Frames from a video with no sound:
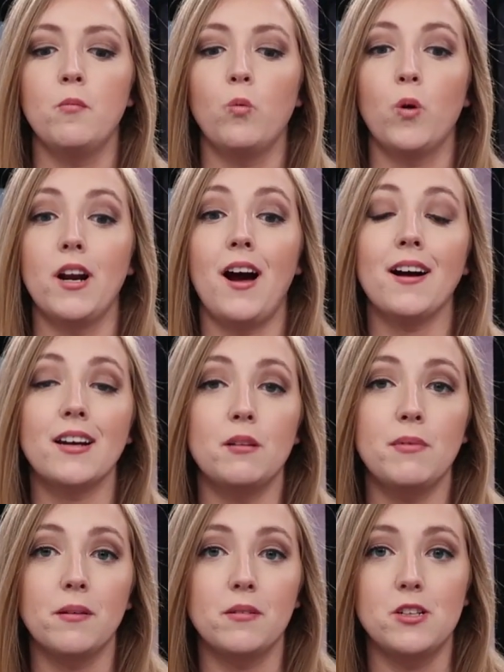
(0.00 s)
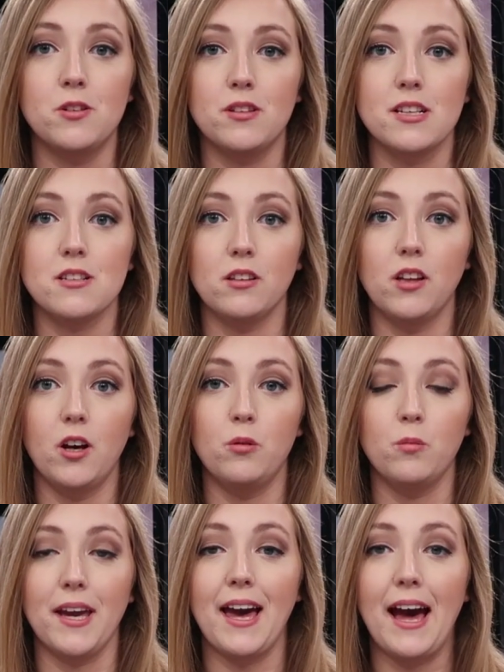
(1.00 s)
we're not going to be able to do this
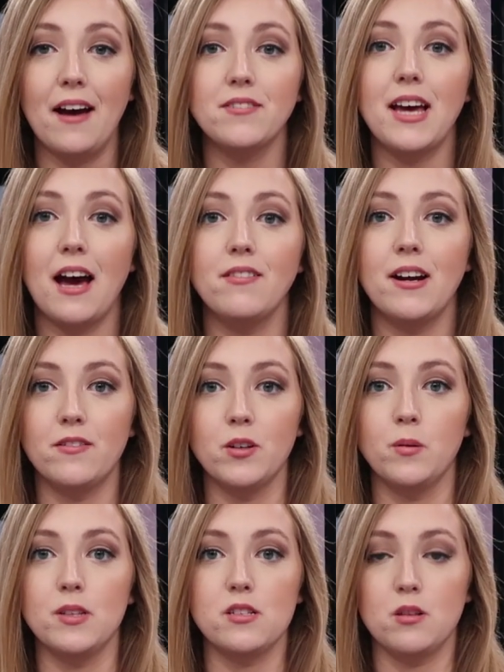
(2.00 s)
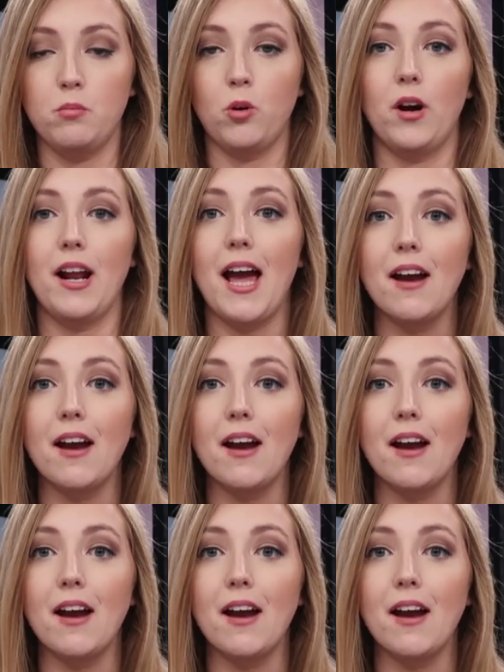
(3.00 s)
alone. We have to have everyone's support.